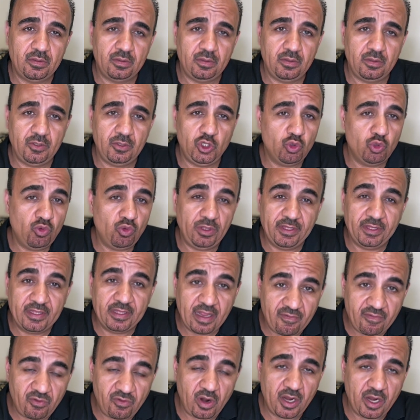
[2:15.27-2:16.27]
you will
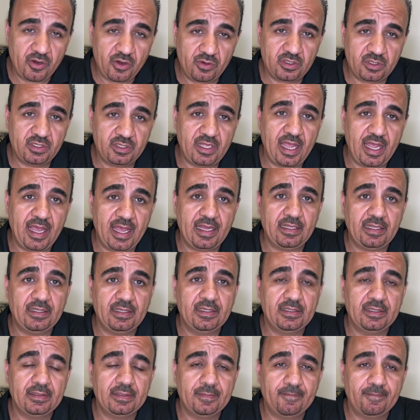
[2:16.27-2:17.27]
never understand.
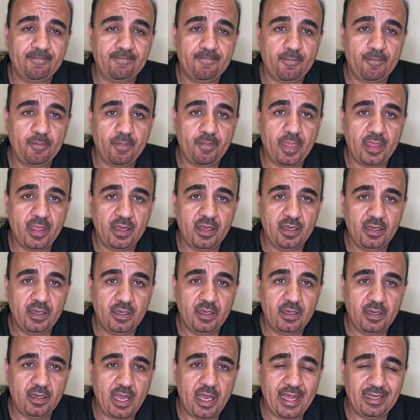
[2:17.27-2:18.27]

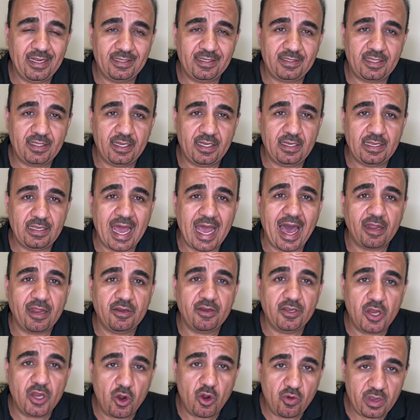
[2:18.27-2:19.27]
And it's the not
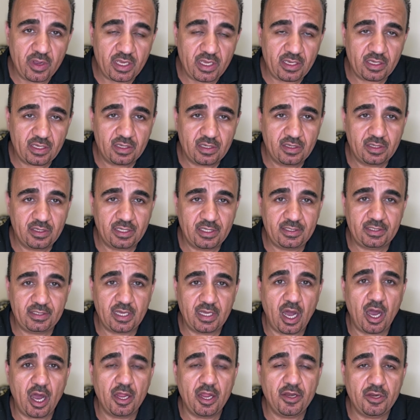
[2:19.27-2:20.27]
knowing, it's the
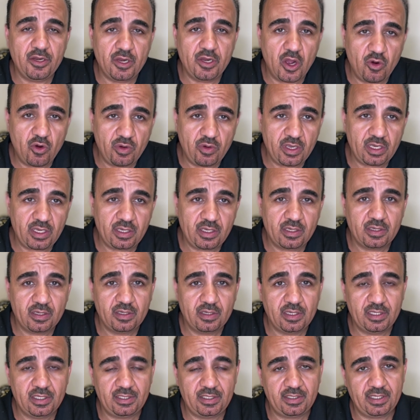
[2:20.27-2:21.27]
unknowing,
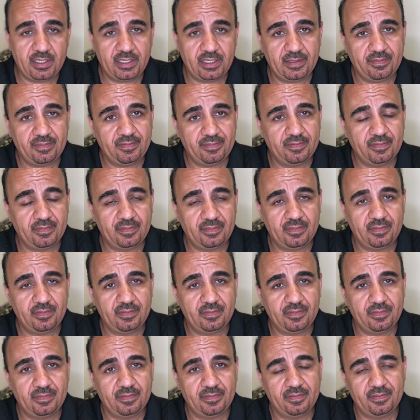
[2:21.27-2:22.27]
it's the
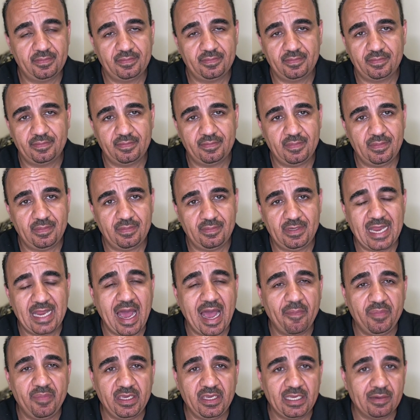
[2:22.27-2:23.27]

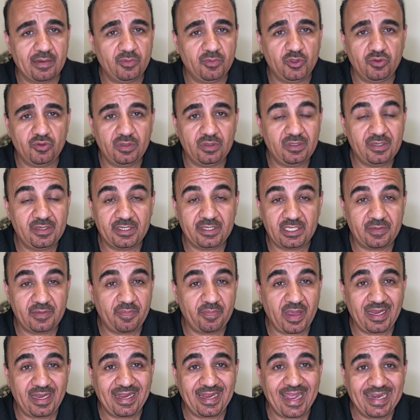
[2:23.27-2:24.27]
not being able to
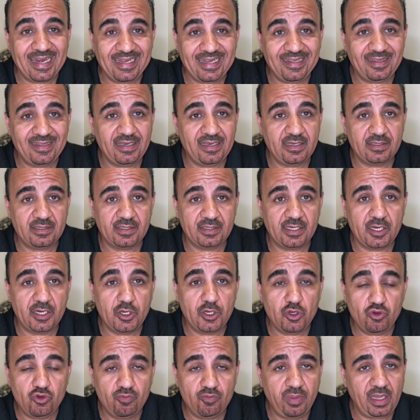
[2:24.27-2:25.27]
anticipate anything in a
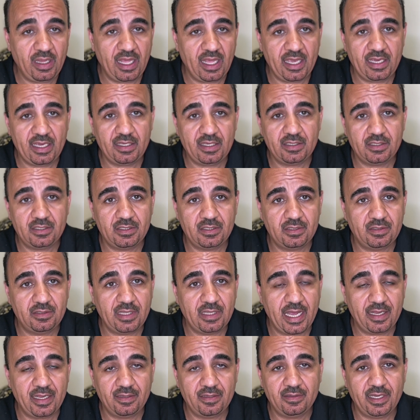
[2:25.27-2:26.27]
new place
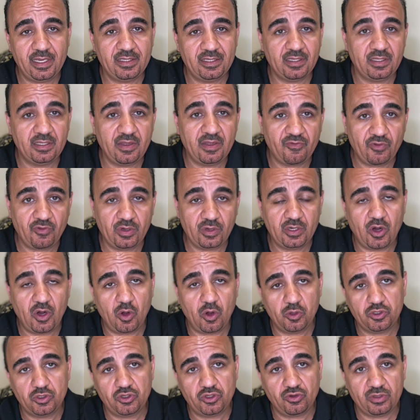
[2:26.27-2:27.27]
that is a different
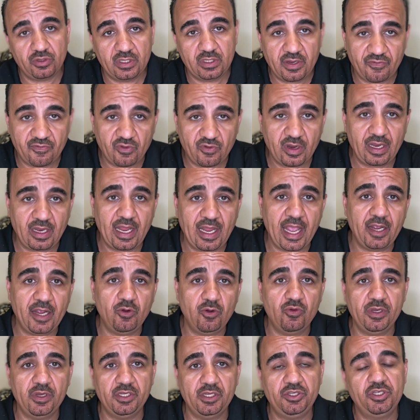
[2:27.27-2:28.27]
culture, different
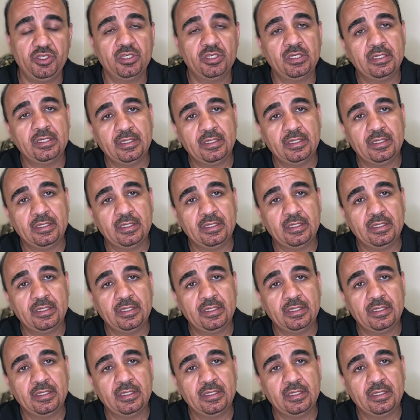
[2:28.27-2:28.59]
language.